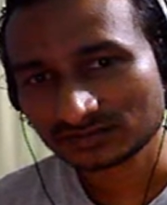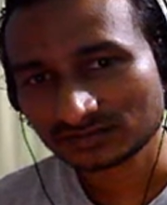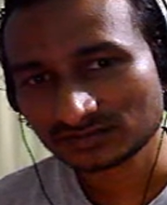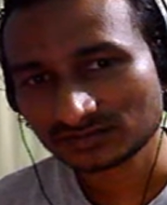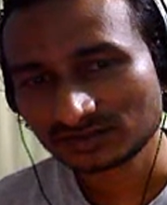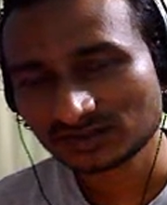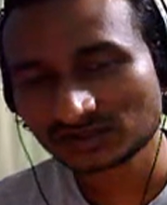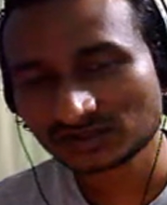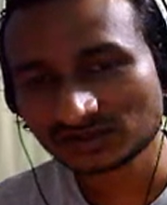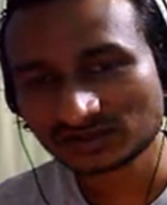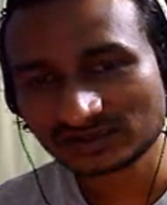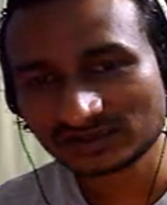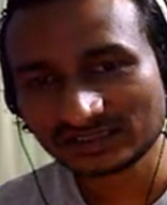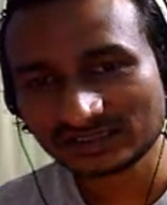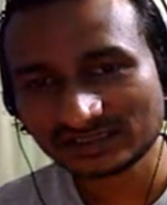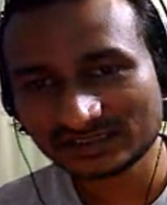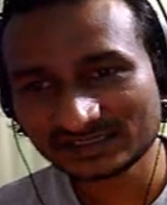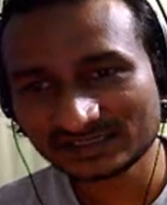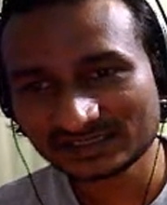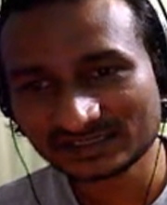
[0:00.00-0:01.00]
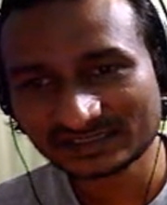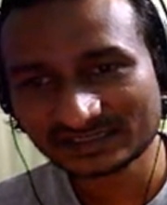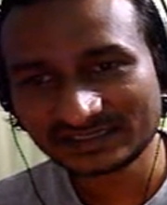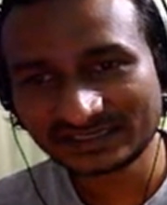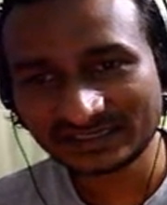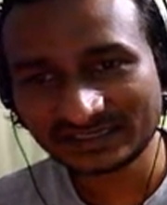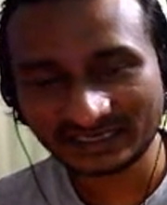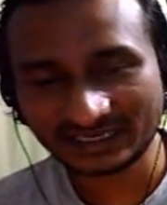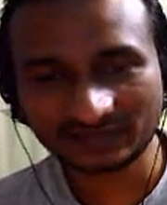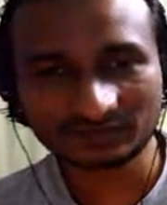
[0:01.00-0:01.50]
So this
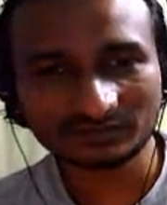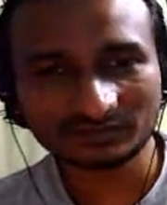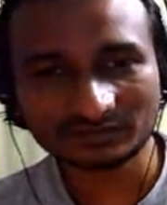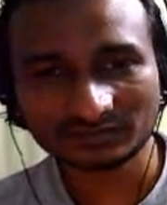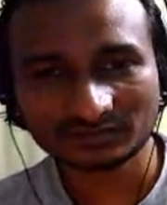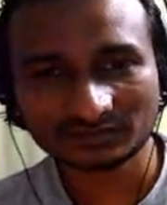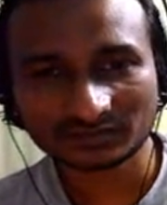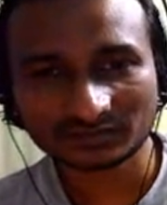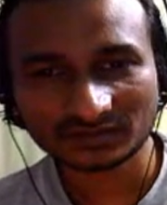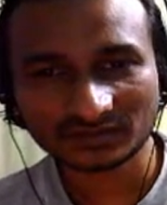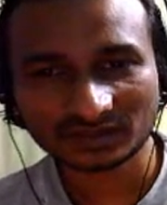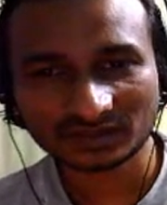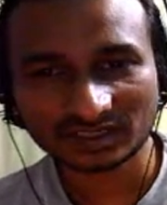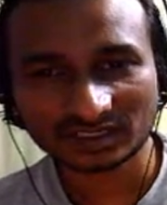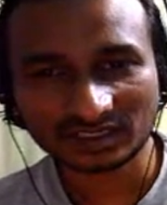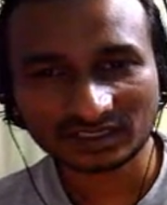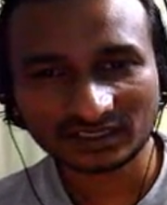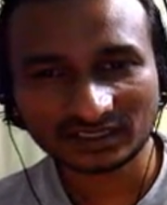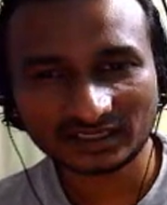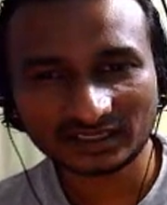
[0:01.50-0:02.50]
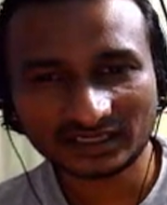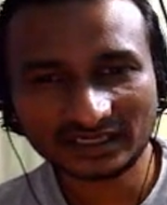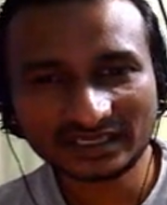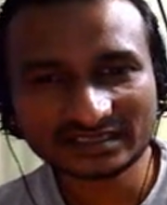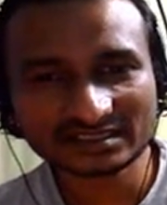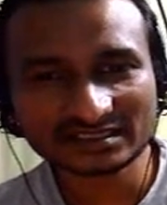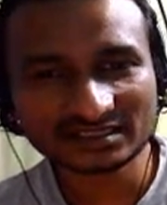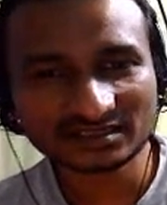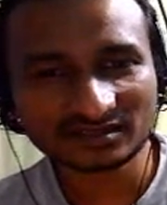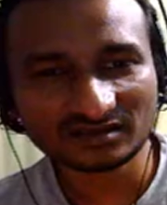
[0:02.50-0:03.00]
game
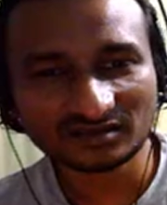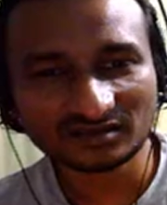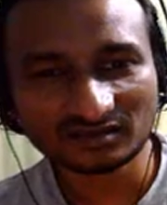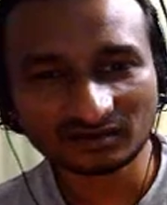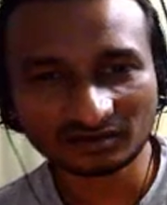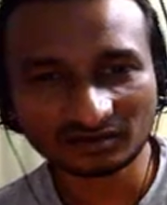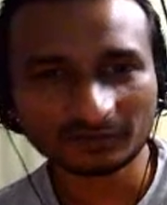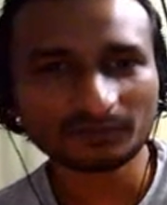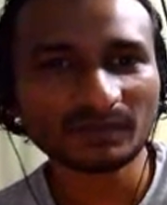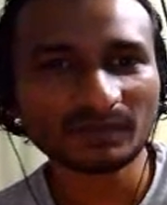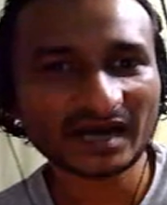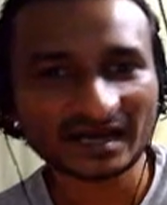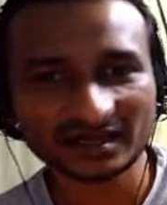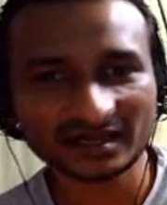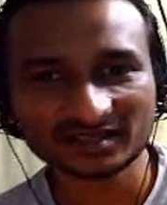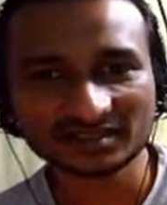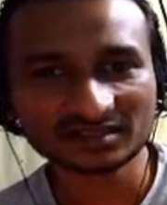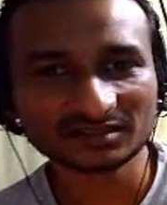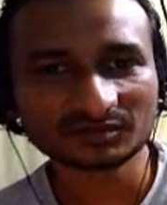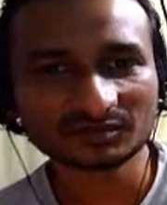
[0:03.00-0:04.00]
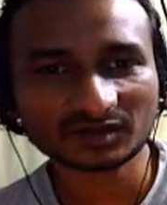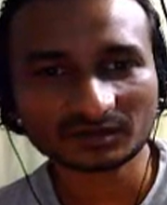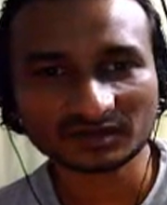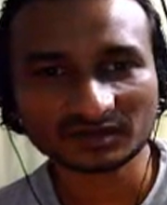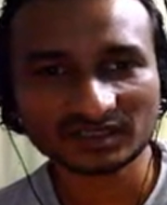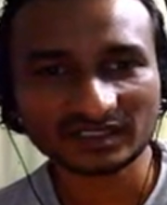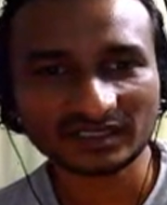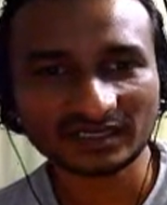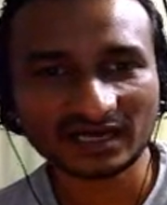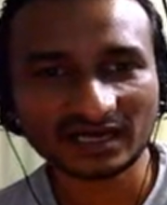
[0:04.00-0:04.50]
is not balanced properly